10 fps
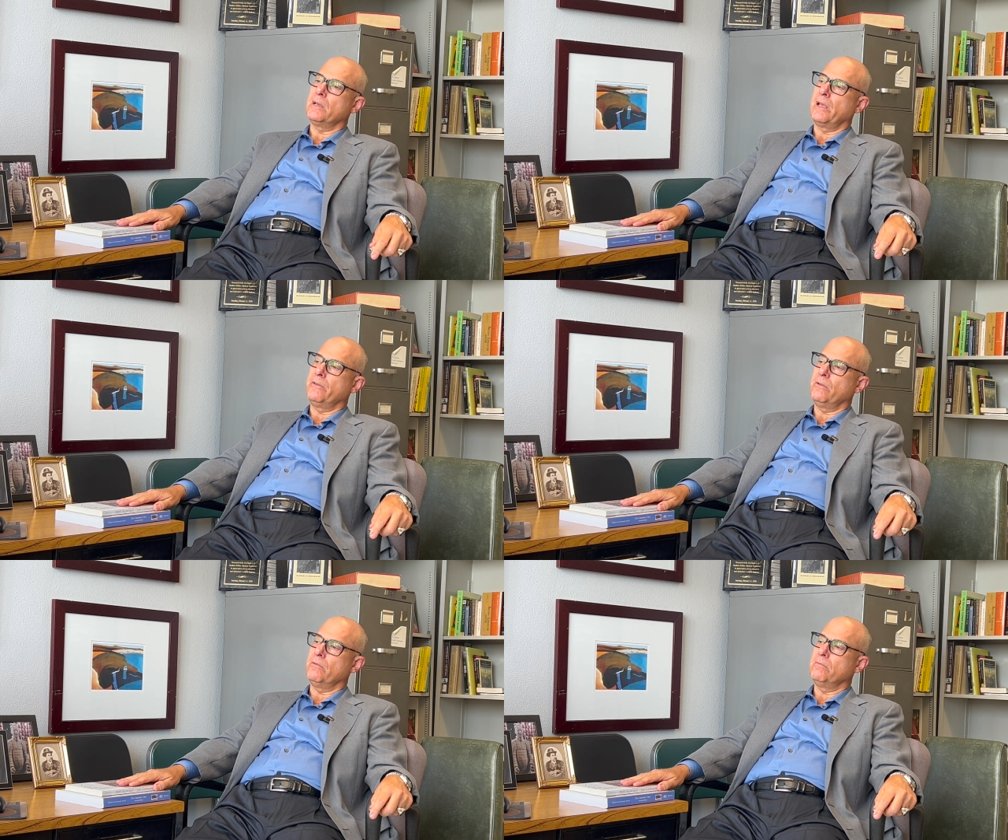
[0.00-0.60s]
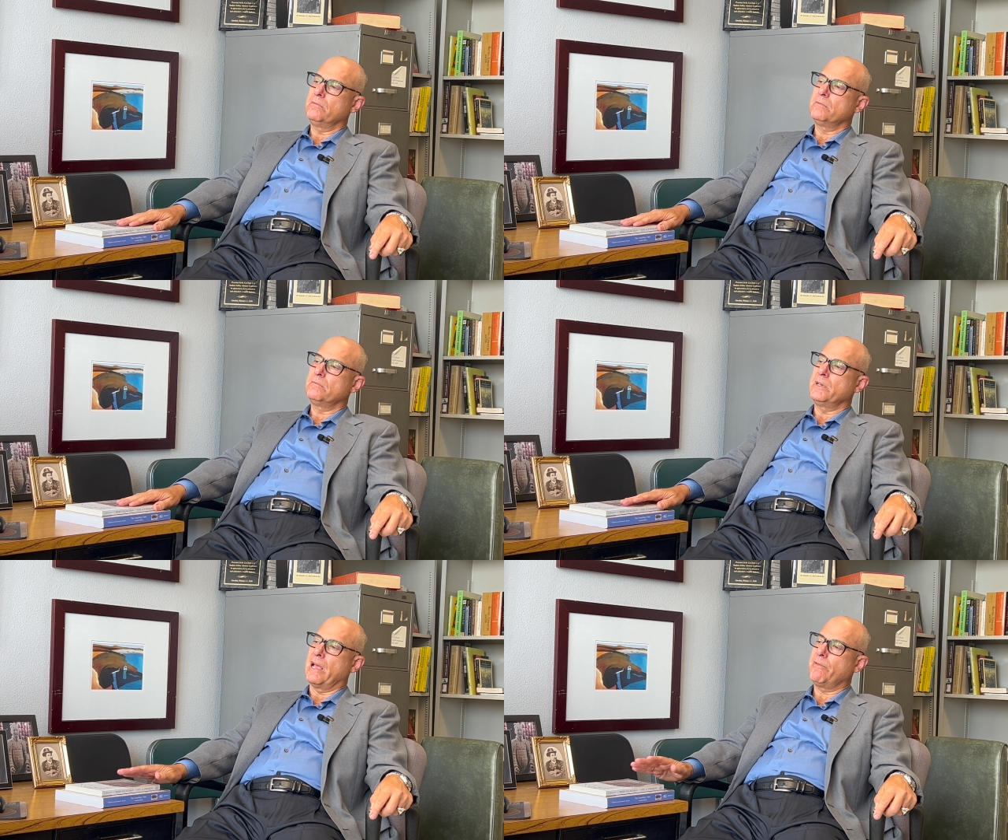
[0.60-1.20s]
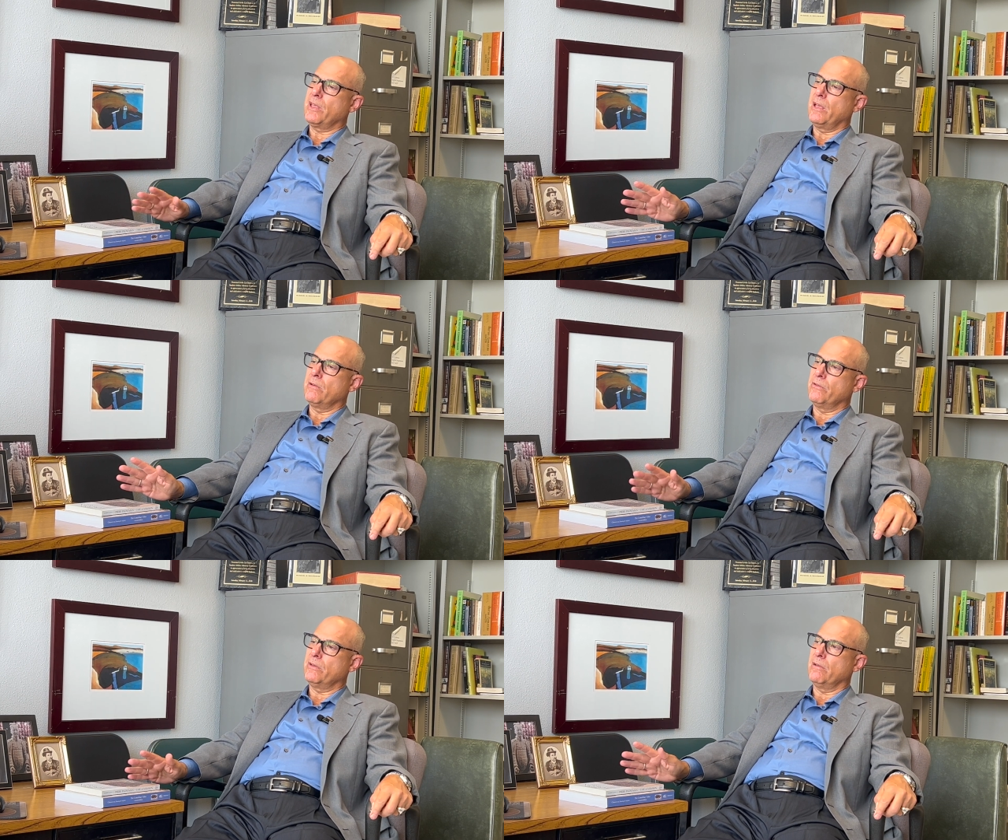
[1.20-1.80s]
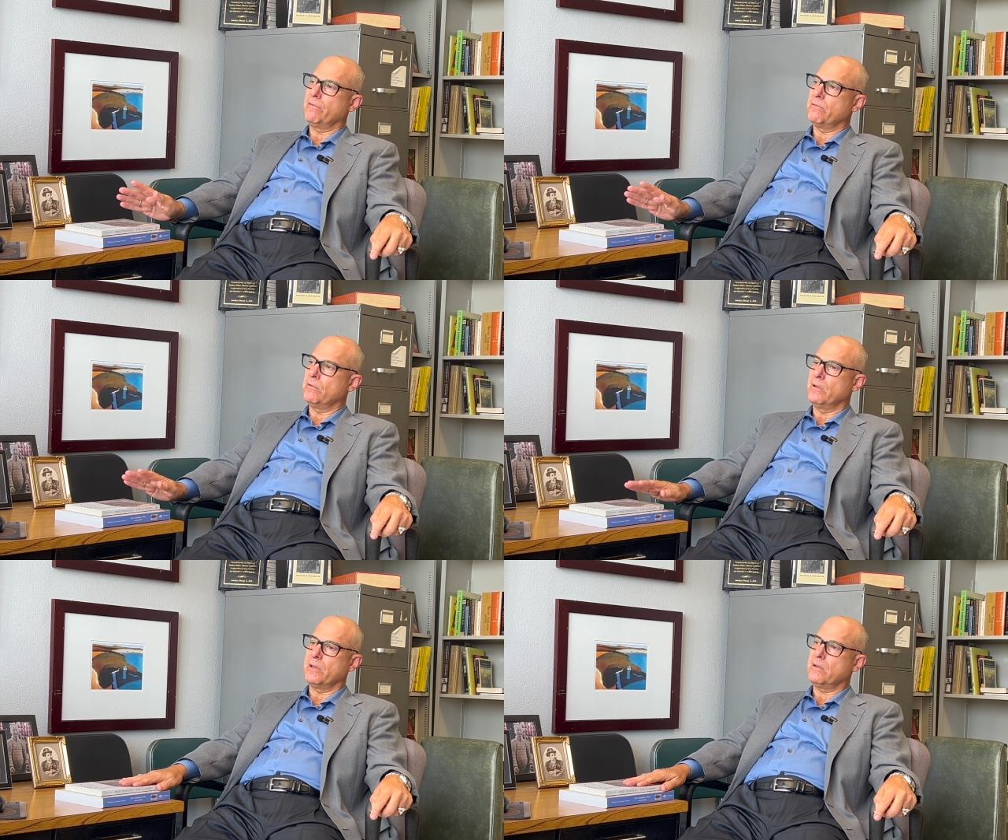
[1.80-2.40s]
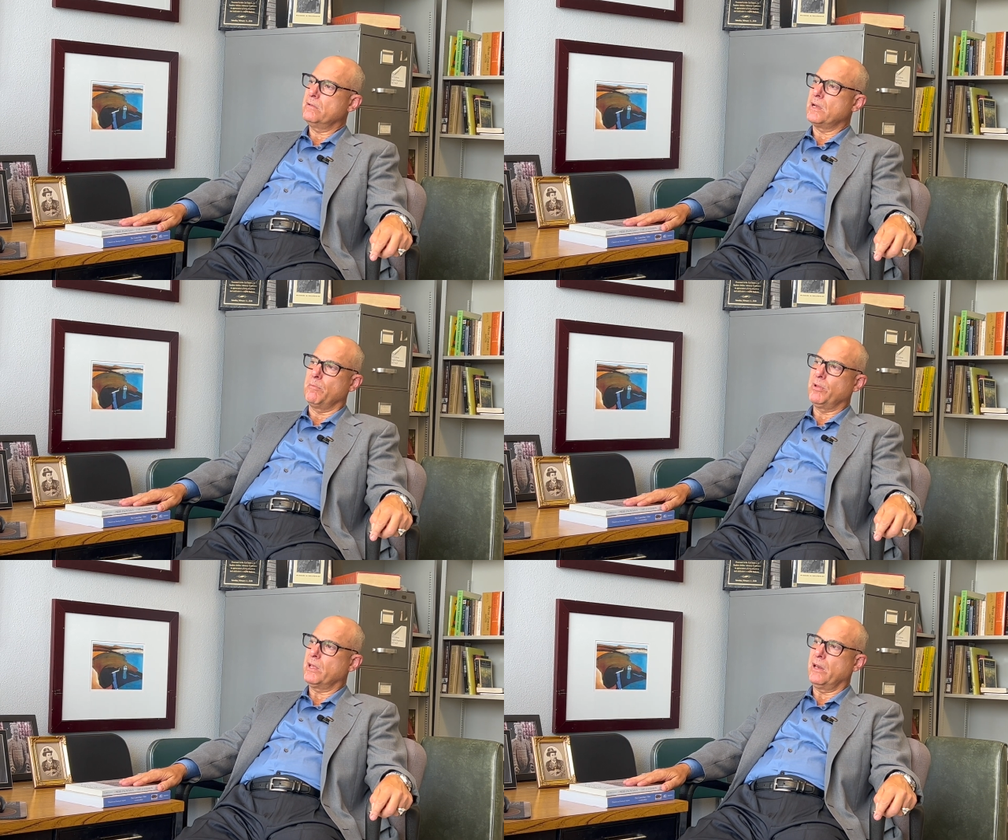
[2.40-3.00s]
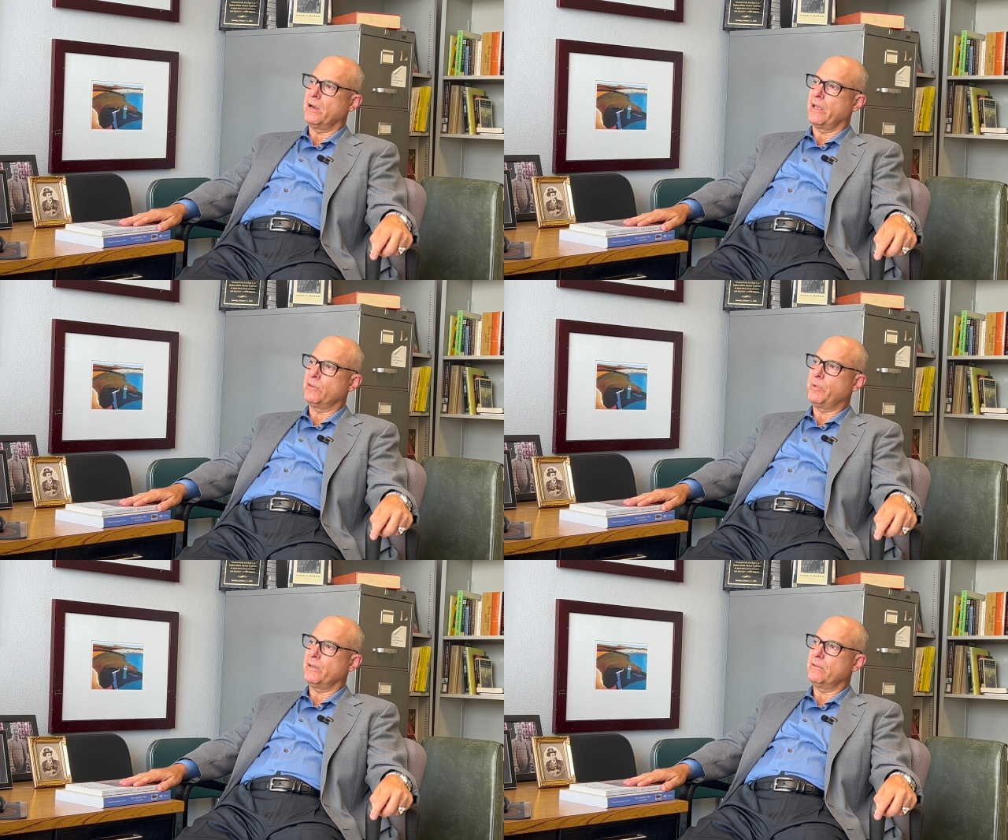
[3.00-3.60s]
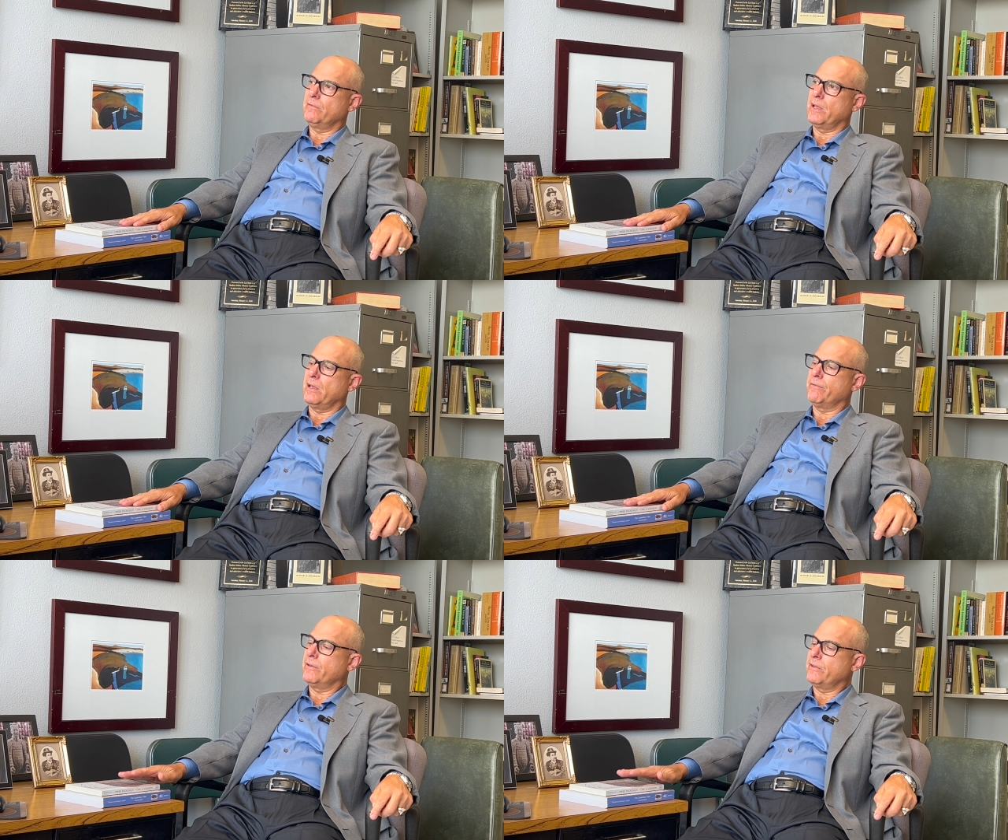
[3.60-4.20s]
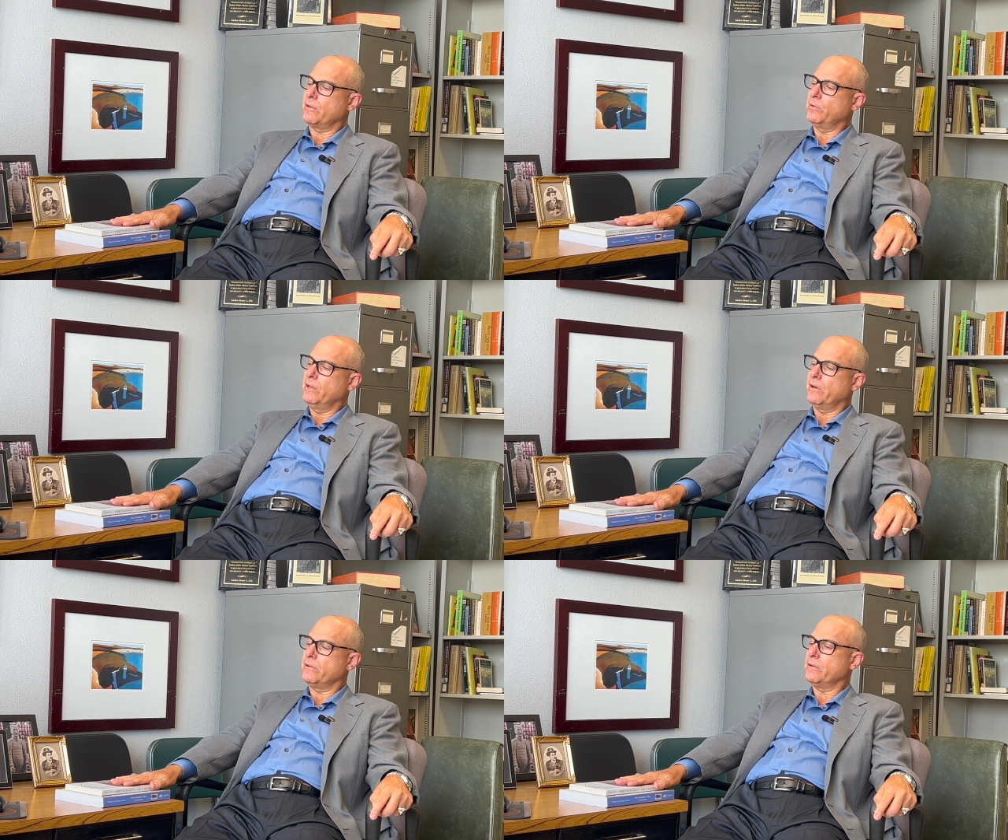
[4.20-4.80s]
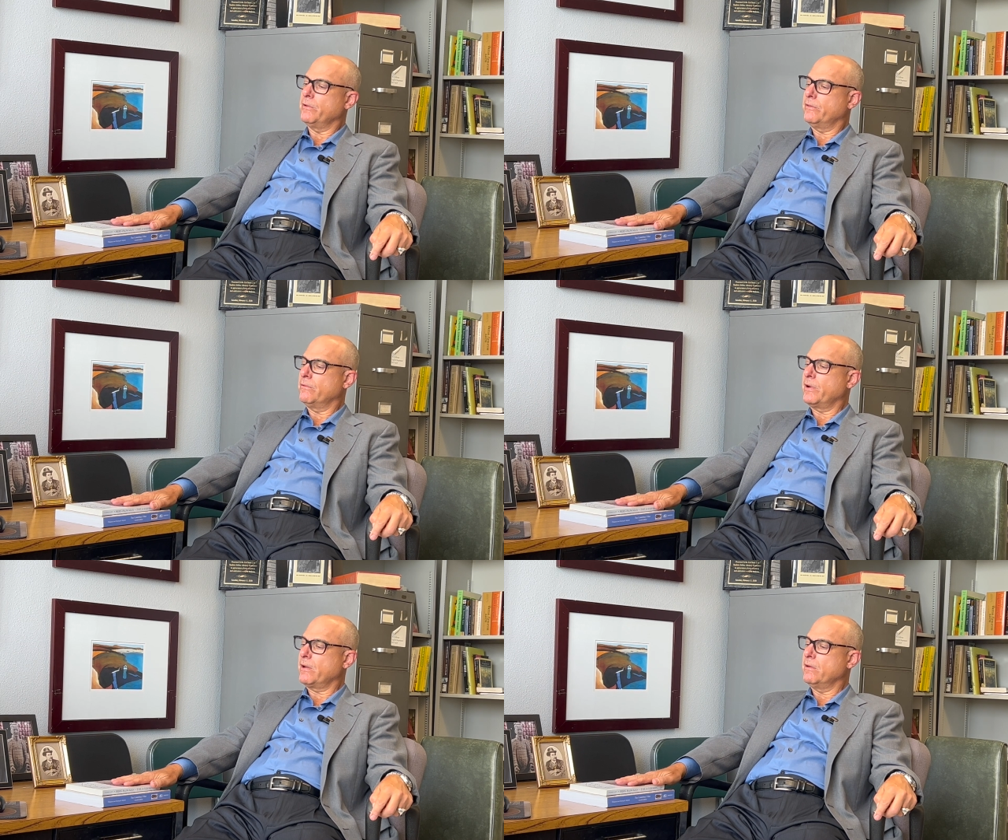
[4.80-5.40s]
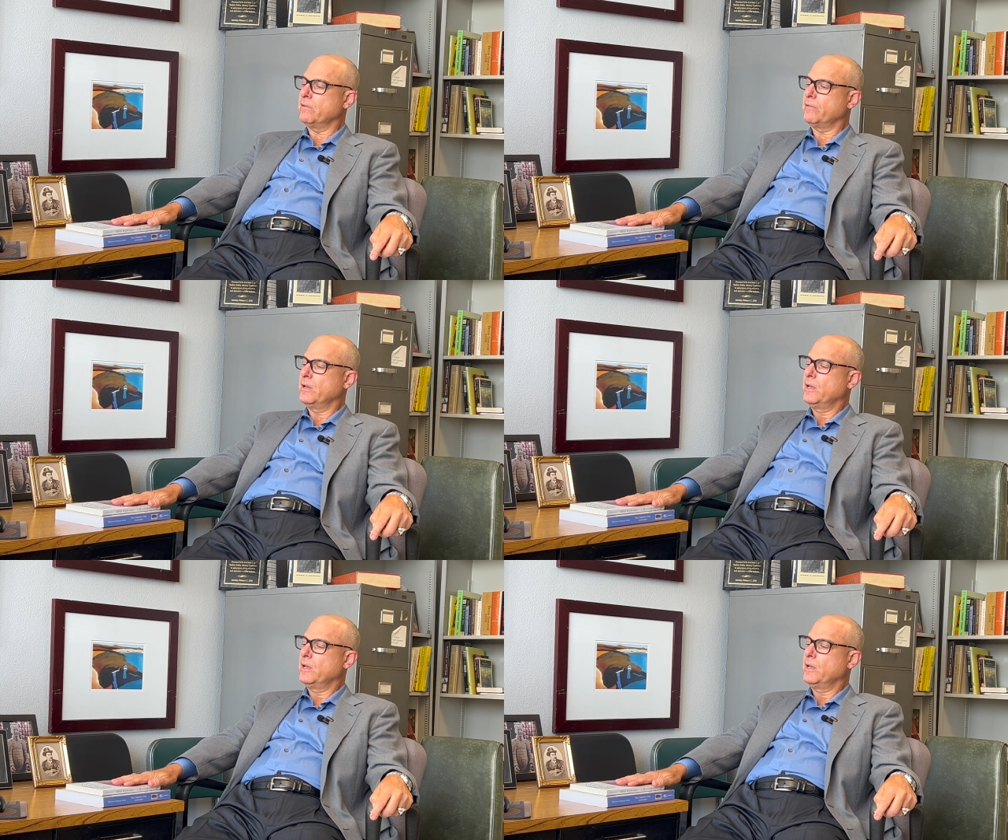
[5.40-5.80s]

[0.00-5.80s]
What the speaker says: as you navigate yourself through all the complicated aspects of life, because that's what literature is, the record of